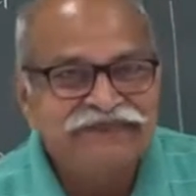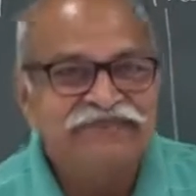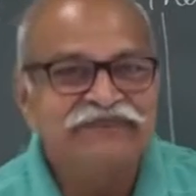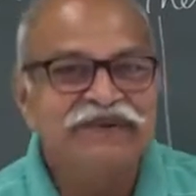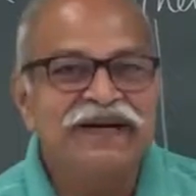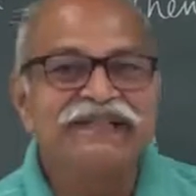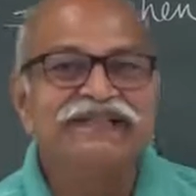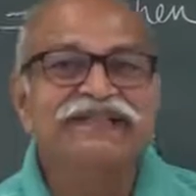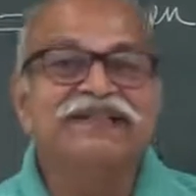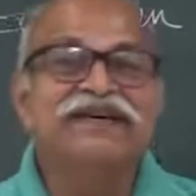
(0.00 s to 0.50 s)

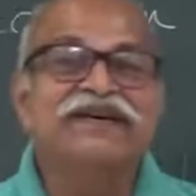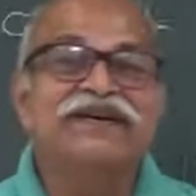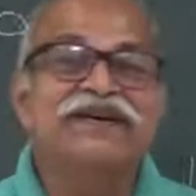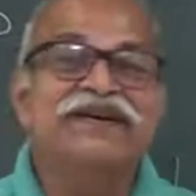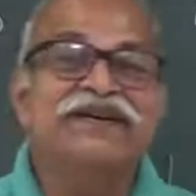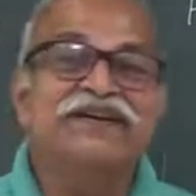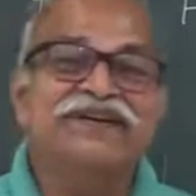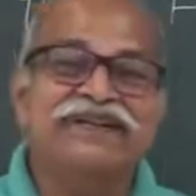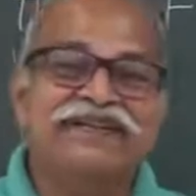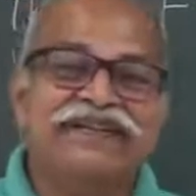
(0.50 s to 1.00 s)
But
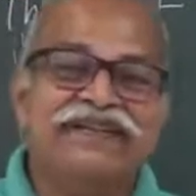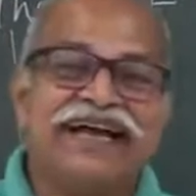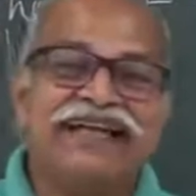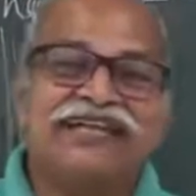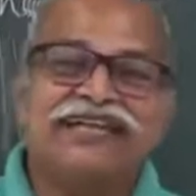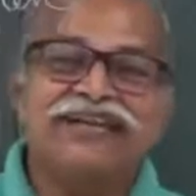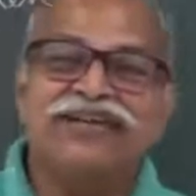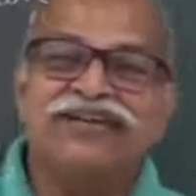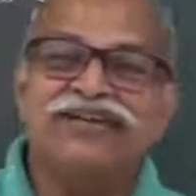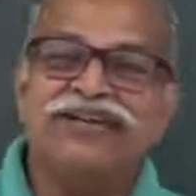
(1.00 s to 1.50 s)

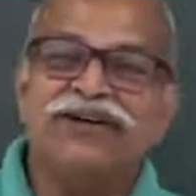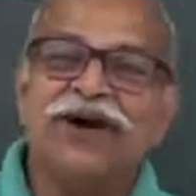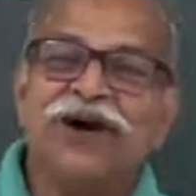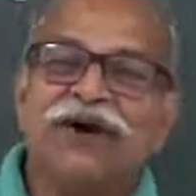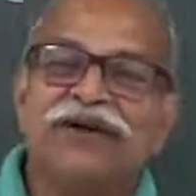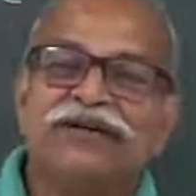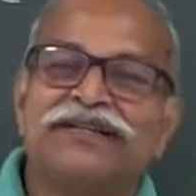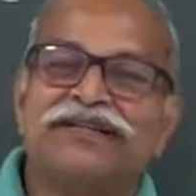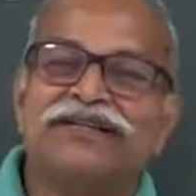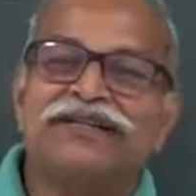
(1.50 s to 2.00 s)
that
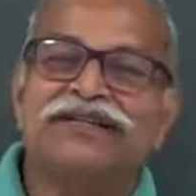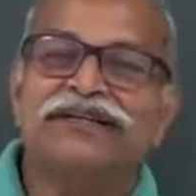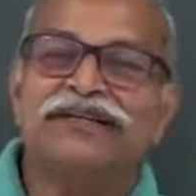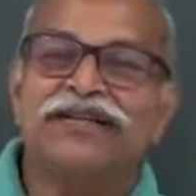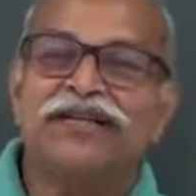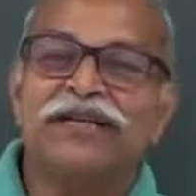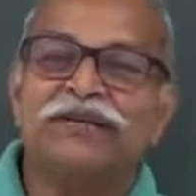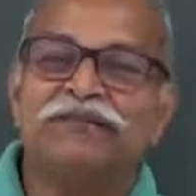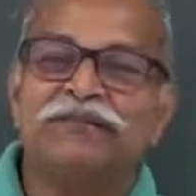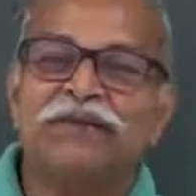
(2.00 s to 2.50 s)
short, the
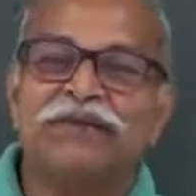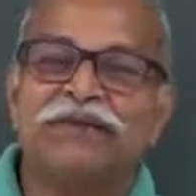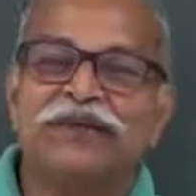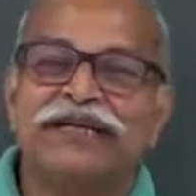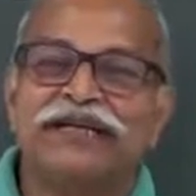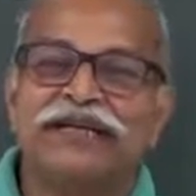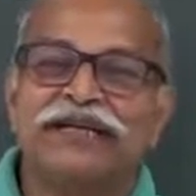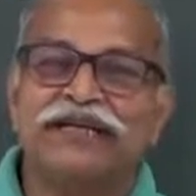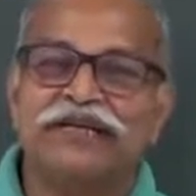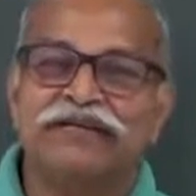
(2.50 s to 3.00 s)
crisp,
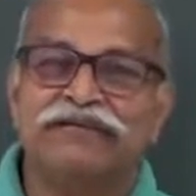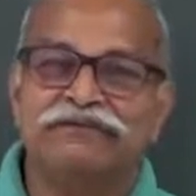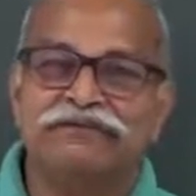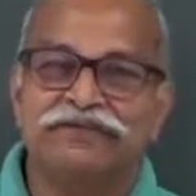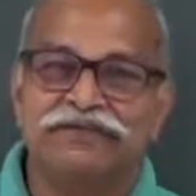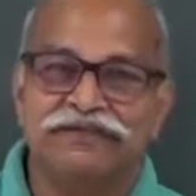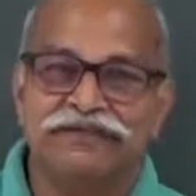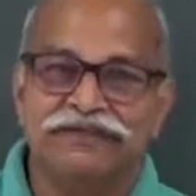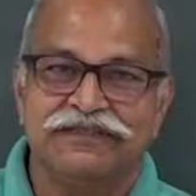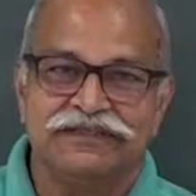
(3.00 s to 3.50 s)
very
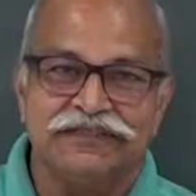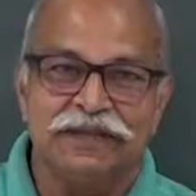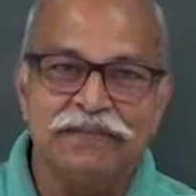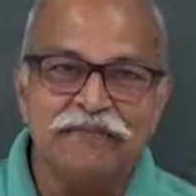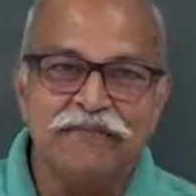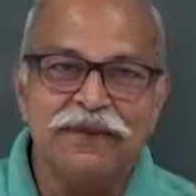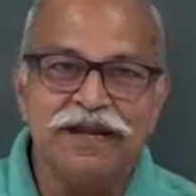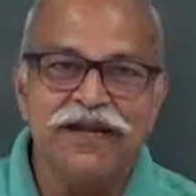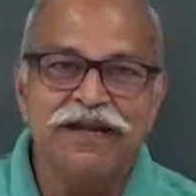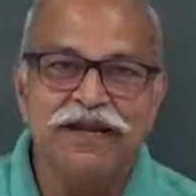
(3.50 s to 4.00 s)

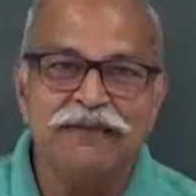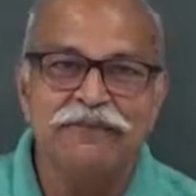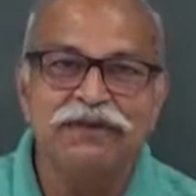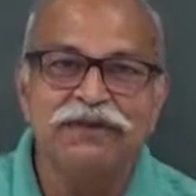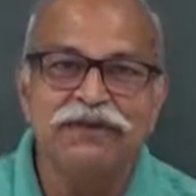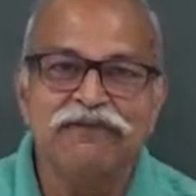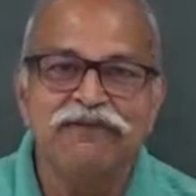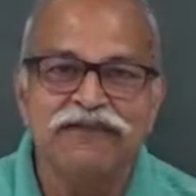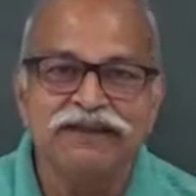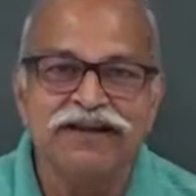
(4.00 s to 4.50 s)
simple,
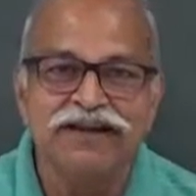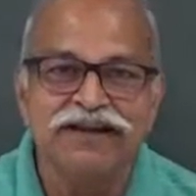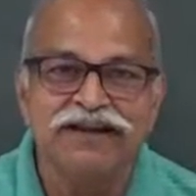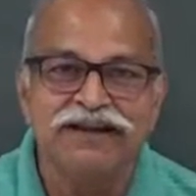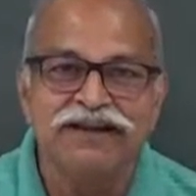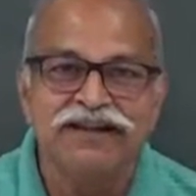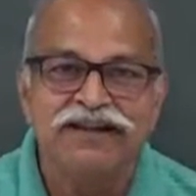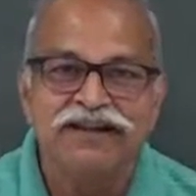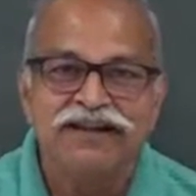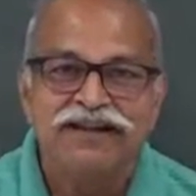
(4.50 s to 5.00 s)

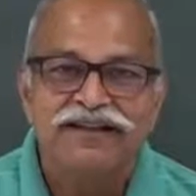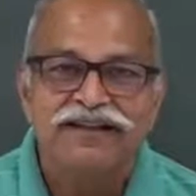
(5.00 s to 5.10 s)
beautiful